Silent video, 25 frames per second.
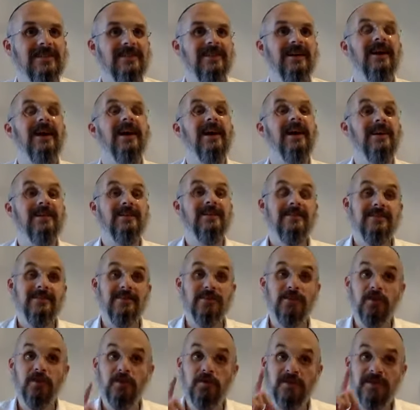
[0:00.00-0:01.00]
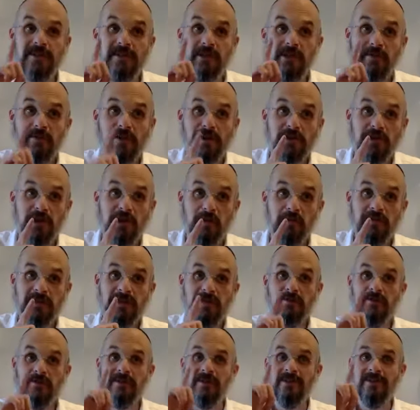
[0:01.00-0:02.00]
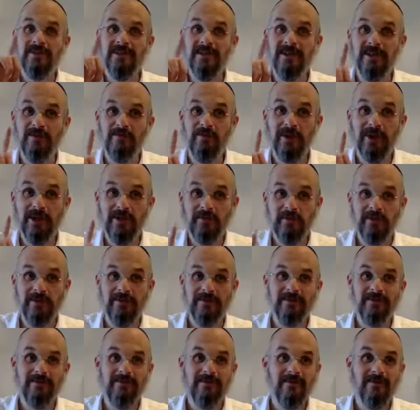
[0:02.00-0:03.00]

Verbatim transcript: Ah, so scared of Hashem is different than scared of punishment.